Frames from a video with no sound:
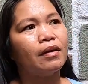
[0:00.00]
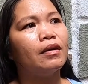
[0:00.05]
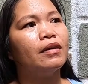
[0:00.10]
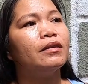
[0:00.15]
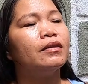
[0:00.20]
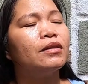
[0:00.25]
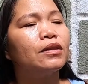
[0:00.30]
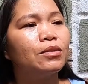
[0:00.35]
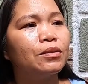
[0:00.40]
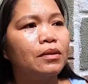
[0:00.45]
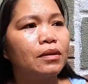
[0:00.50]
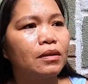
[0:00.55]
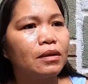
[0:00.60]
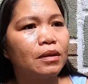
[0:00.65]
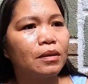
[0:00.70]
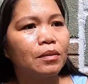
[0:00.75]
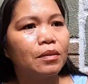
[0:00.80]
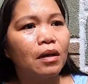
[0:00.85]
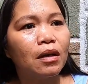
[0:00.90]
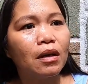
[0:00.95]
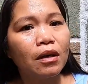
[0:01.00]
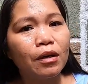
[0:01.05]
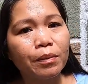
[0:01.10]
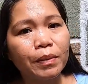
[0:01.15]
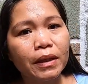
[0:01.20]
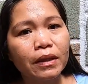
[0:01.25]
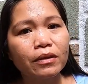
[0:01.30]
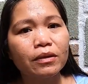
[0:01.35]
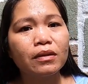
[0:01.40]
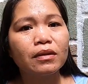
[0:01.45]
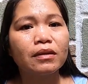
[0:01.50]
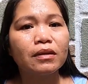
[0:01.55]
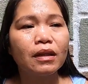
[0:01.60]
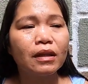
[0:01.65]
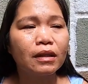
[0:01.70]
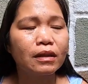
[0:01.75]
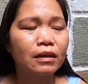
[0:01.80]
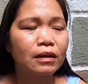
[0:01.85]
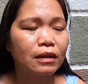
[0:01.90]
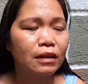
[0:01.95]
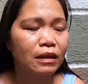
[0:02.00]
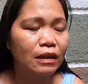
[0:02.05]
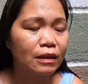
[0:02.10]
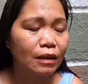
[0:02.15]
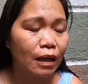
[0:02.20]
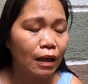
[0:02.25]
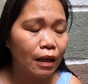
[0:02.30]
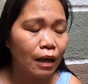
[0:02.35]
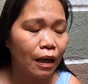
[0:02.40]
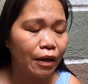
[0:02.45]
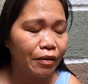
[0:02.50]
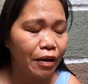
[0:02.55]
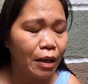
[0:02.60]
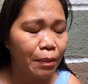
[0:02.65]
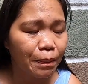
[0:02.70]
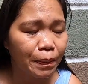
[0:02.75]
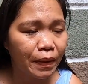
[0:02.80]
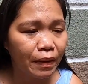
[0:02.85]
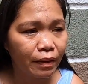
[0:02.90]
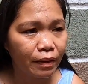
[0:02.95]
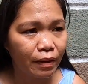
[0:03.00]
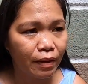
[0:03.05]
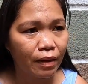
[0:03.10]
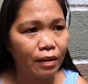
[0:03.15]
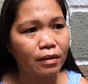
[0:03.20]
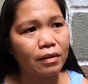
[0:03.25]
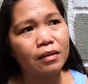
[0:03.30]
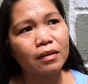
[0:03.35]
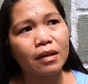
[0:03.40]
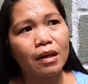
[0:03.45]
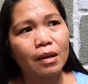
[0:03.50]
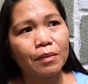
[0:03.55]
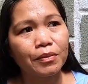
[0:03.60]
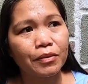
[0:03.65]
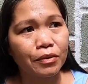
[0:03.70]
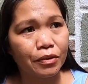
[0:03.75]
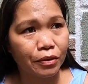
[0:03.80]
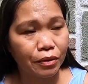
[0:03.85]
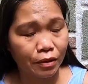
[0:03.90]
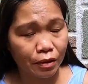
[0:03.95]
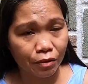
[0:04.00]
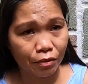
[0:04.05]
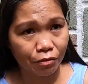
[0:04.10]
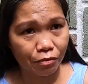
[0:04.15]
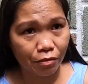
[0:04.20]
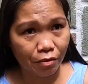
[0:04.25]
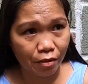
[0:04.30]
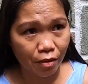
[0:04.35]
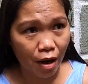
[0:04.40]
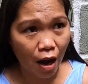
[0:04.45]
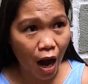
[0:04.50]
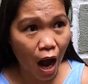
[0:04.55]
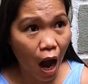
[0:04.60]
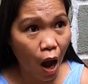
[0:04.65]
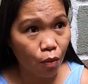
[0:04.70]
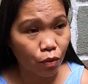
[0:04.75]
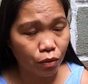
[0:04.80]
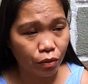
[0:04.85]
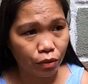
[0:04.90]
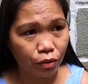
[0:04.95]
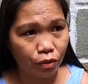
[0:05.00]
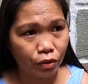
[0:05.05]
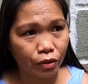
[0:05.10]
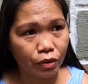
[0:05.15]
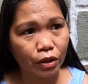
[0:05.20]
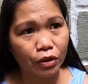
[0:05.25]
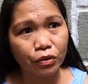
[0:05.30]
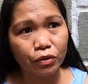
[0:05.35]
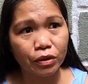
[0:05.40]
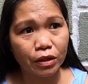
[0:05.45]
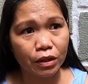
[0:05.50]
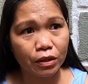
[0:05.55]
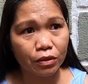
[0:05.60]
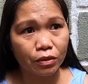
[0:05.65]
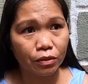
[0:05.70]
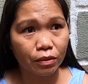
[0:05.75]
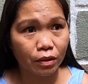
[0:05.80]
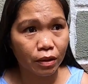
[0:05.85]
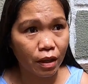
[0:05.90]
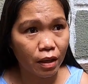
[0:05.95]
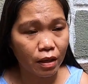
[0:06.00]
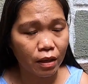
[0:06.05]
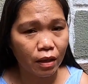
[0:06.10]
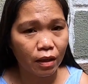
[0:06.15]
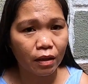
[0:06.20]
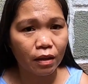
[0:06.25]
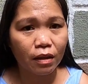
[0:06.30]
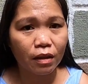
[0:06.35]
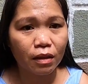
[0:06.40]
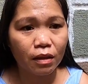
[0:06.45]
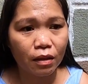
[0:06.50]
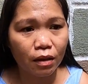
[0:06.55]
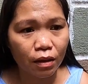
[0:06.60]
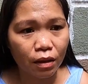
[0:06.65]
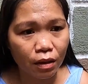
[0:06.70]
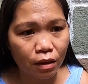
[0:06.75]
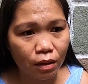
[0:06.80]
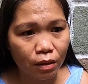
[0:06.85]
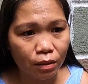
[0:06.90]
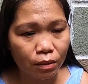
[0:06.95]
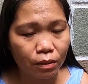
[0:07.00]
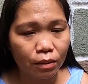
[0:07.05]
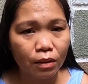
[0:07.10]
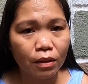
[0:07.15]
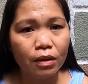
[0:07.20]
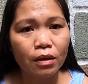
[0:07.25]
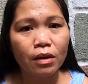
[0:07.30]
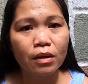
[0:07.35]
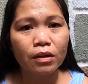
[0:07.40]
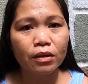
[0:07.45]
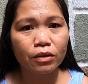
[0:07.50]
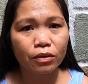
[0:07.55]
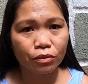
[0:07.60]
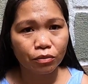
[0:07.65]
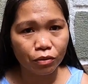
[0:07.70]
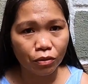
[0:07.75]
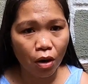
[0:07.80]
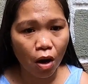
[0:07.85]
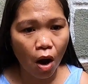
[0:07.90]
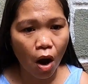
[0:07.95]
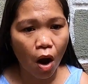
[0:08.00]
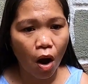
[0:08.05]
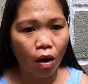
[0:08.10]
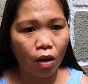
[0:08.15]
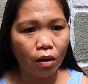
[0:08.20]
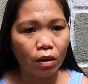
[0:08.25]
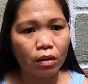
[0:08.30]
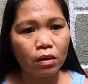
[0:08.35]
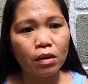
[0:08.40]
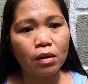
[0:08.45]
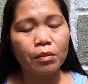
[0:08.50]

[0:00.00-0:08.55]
And she was saying, oh, because that's a rapid test, they have certain hours that you need to take it. No, you're wrong.